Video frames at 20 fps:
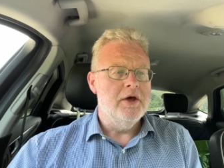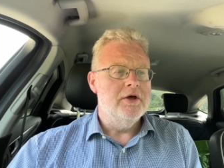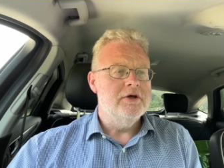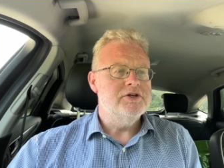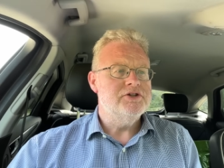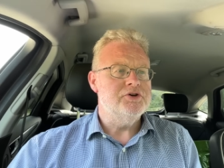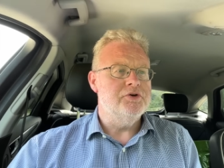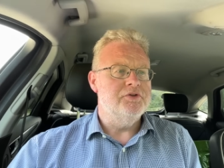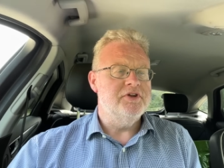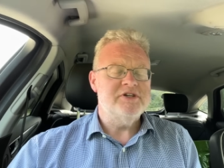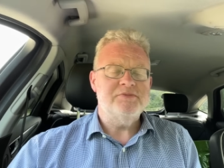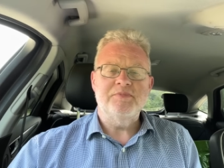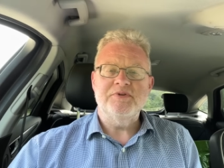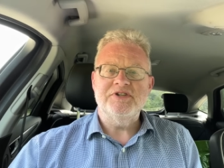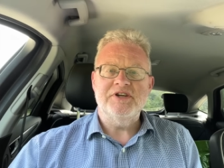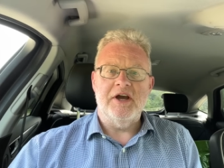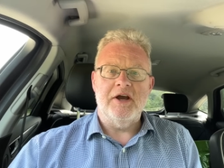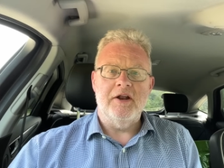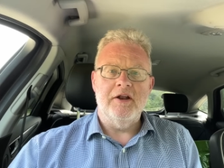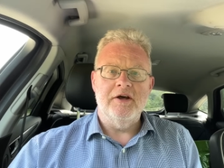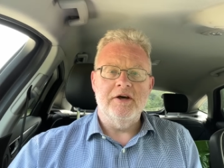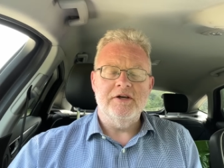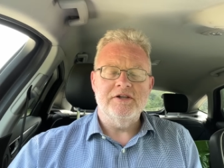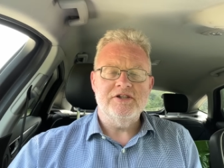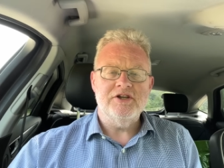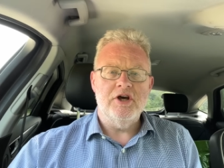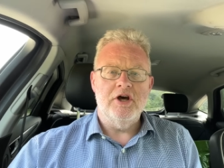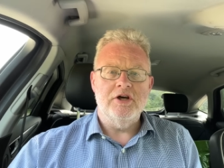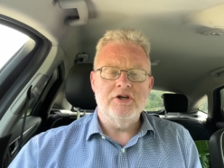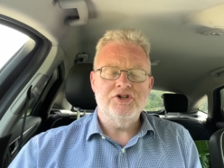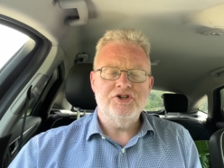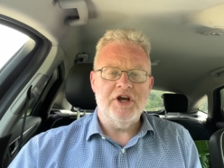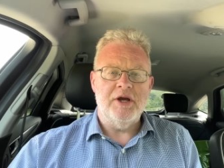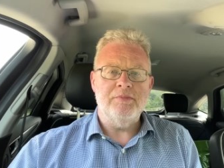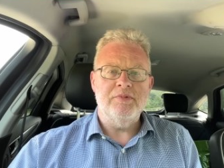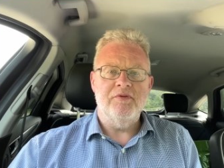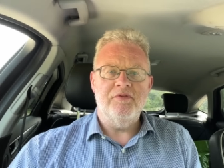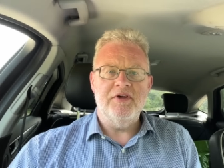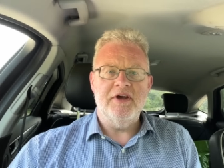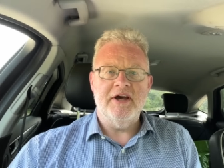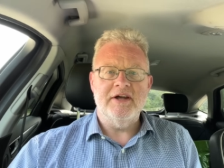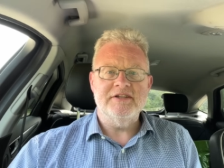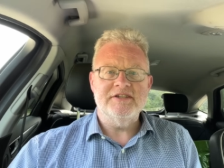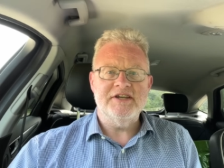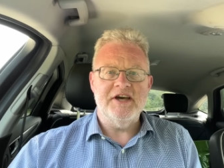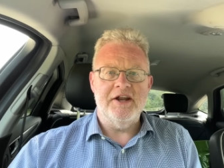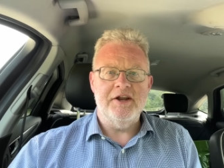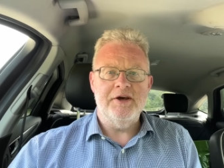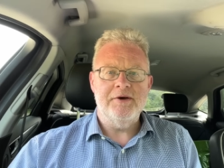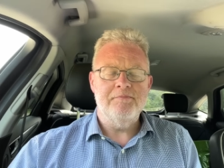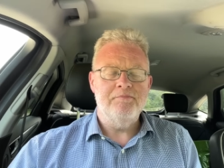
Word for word: So this particular uh, shape of the antenna,